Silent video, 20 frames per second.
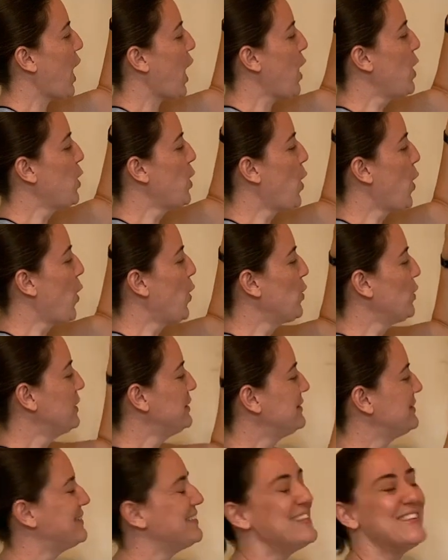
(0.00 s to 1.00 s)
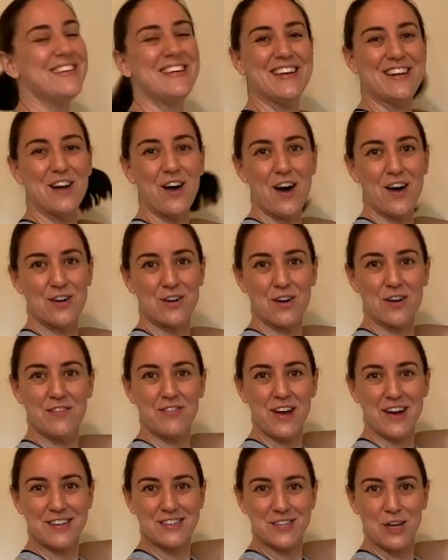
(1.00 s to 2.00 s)
Hello. In honor of
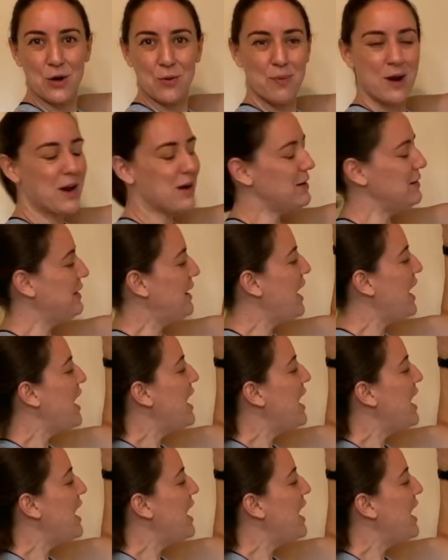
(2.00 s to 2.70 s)
October.